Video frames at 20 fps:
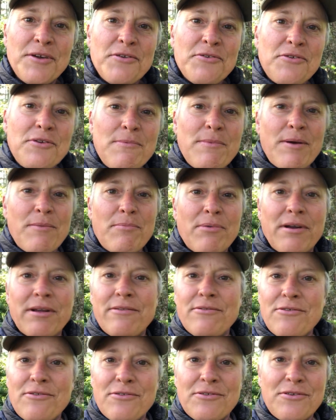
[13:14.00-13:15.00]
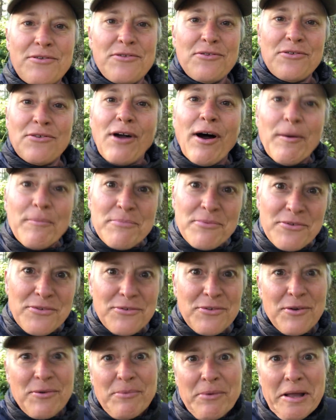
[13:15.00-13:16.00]
see my brain just stops.
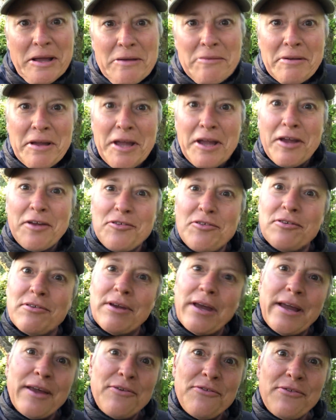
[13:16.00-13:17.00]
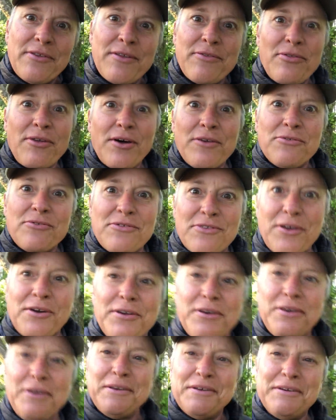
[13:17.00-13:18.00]
So I'm like, okay, I guess I guess the thought's done.